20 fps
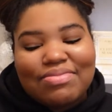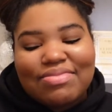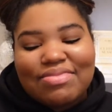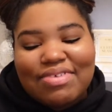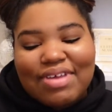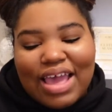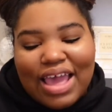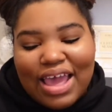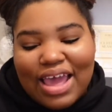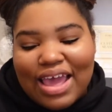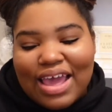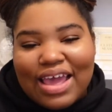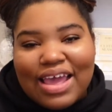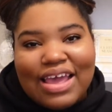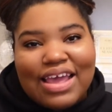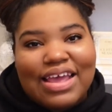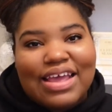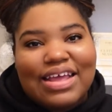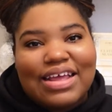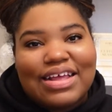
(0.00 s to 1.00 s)

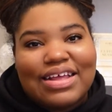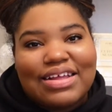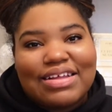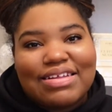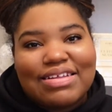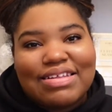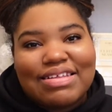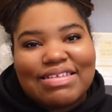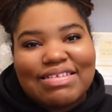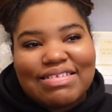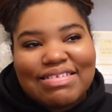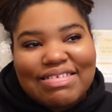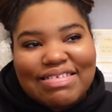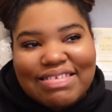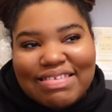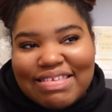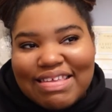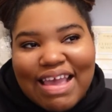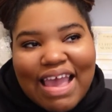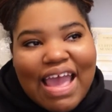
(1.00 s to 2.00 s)
dang,
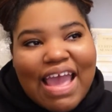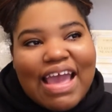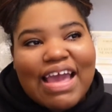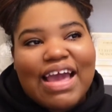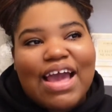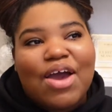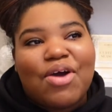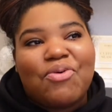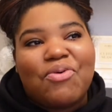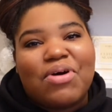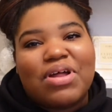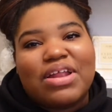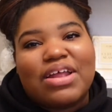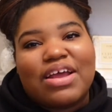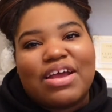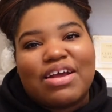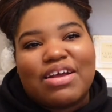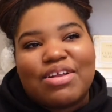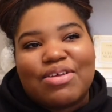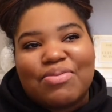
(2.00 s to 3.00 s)
I
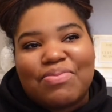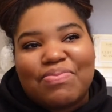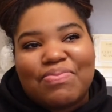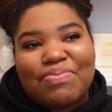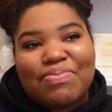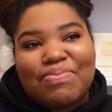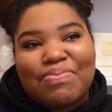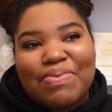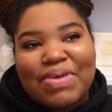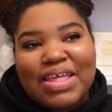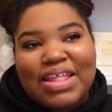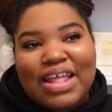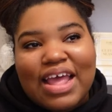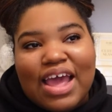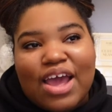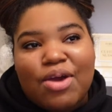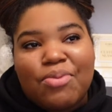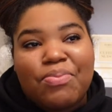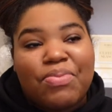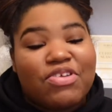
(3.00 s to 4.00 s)
wanted her to be
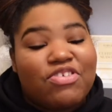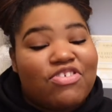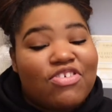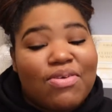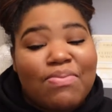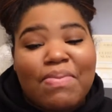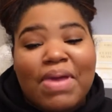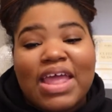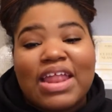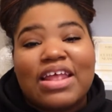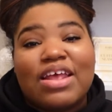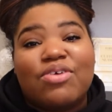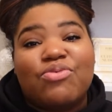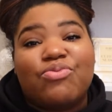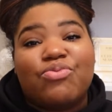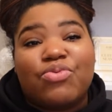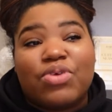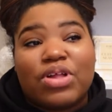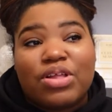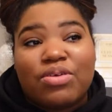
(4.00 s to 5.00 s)
there, but she made it
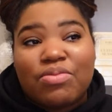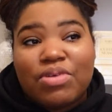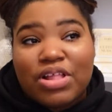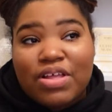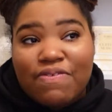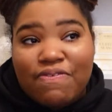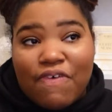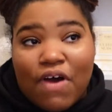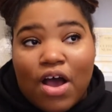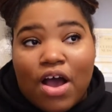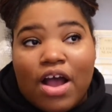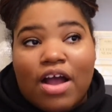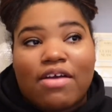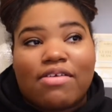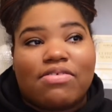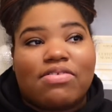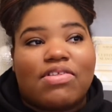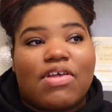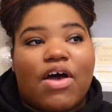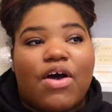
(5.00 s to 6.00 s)
really, really far.
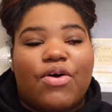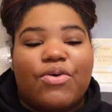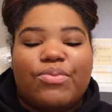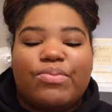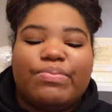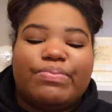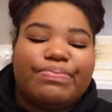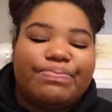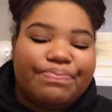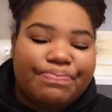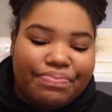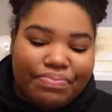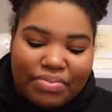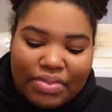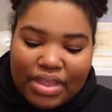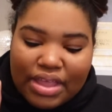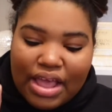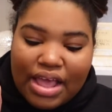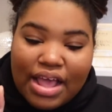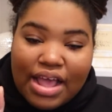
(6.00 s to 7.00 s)
So
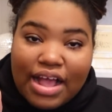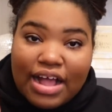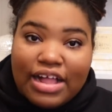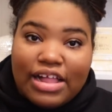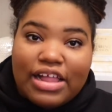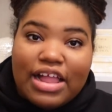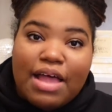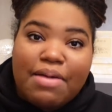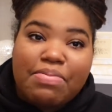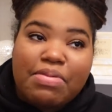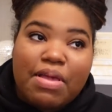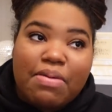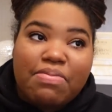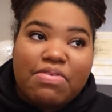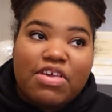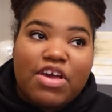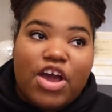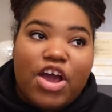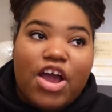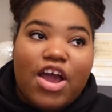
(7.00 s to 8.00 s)
claps up
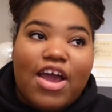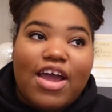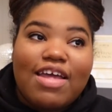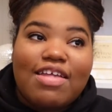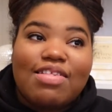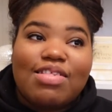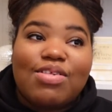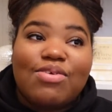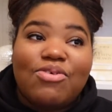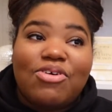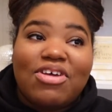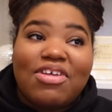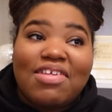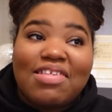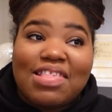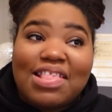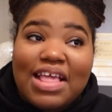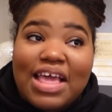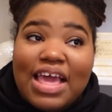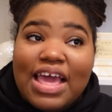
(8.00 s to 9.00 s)
to her. And Serena
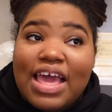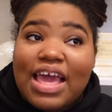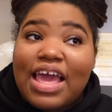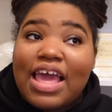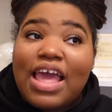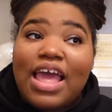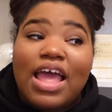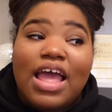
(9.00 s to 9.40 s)
C,